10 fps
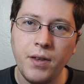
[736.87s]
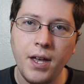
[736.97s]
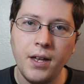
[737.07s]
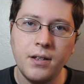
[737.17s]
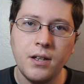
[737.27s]

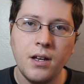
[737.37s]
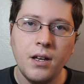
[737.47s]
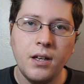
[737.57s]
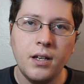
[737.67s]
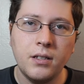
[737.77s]
and
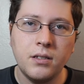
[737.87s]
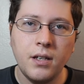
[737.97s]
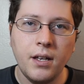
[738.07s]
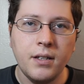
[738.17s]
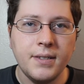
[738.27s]
it's
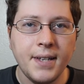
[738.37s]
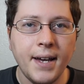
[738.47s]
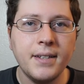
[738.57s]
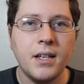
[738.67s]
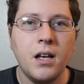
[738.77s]

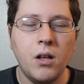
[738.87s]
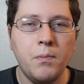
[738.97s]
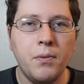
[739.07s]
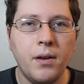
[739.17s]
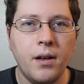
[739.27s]
designed to
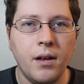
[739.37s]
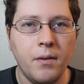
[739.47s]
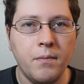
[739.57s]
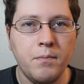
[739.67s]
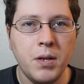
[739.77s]
help
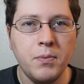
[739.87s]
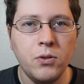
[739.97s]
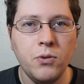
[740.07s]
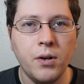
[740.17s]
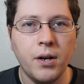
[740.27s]
uh, people
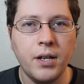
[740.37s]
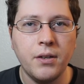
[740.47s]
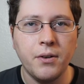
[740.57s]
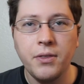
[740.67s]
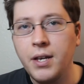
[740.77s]
who are
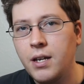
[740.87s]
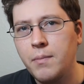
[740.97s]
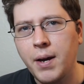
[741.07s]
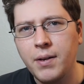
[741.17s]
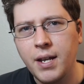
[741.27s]
either thinking
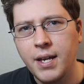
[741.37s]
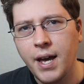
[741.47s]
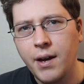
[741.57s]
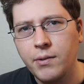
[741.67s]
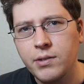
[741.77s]
about getting
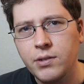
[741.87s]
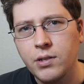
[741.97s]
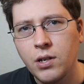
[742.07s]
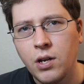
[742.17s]
out,